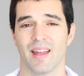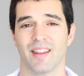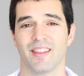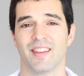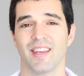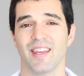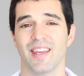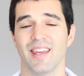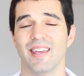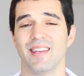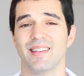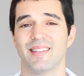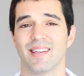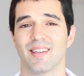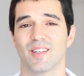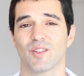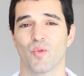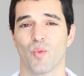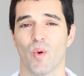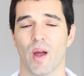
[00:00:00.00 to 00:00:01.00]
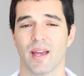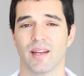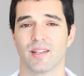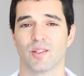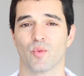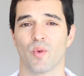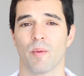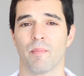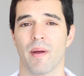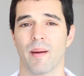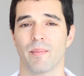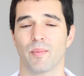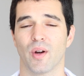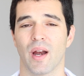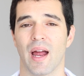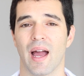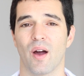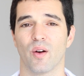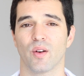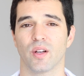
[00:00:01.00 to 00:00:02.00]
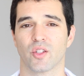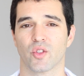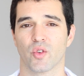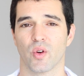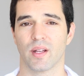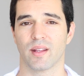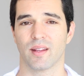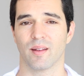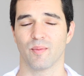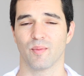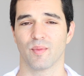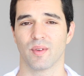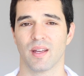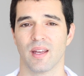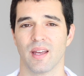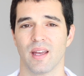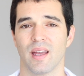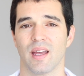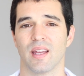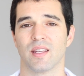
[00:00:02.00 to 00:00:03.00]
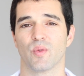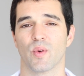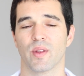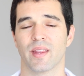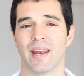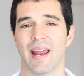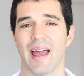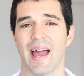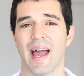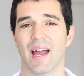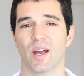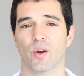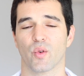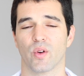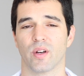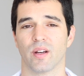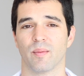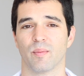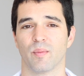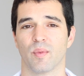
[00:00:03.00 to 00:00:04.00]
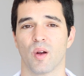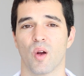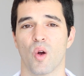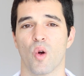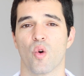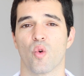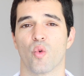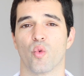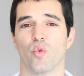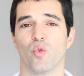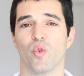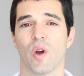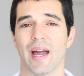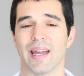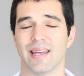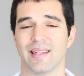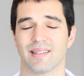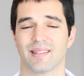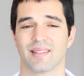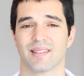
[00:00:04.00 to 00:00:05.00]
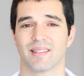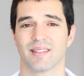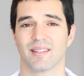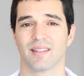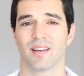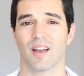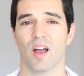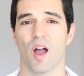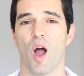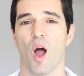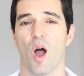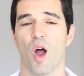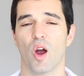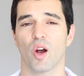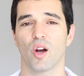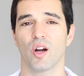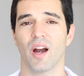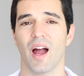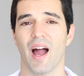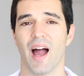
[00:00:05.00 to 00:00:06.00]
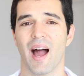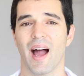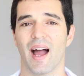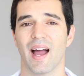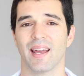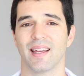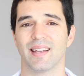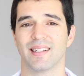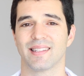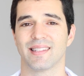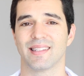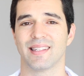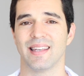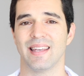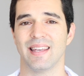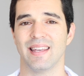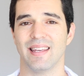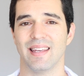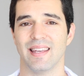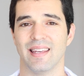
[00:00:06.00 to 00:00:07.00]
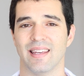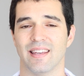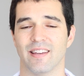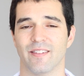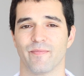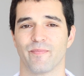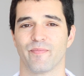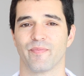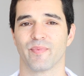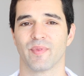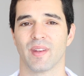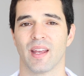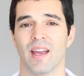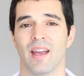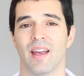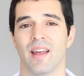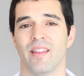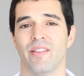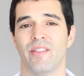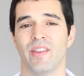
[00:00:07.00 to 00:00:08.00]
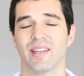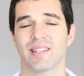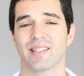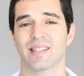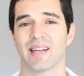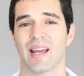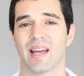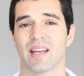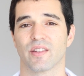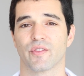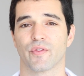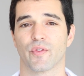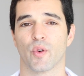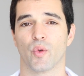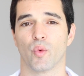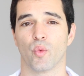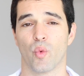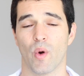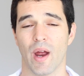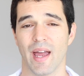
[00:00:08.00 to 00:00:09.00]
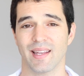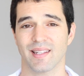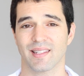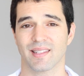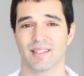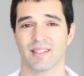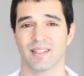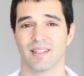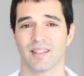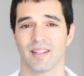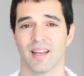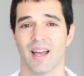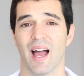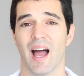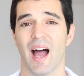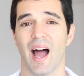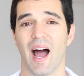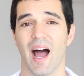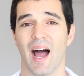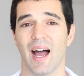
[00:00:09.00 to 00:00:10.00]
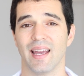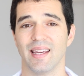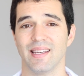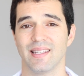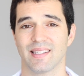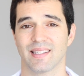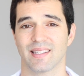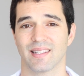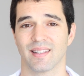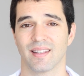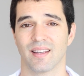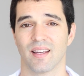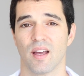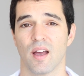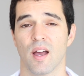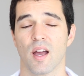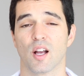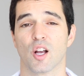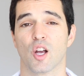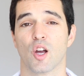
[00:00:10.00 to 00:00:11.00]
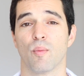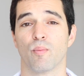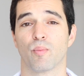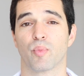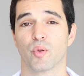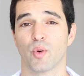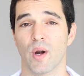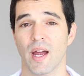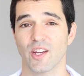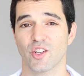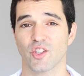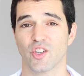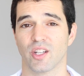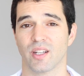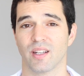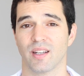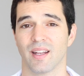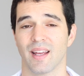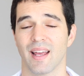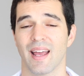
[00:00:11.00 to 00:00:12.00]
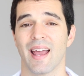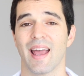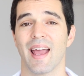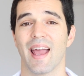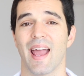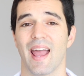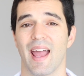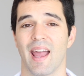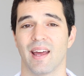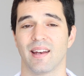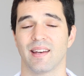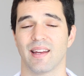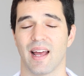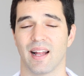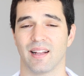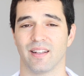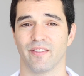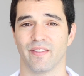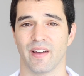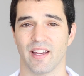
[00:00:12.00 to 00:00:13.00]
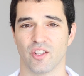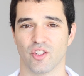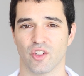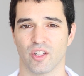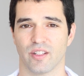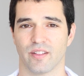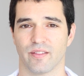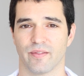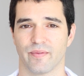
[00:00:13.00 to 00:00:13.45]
The easiest way to remember how to treat them is with an acronym RICE, R-I-C-E. This stands for rest, ice, compression, and elevation.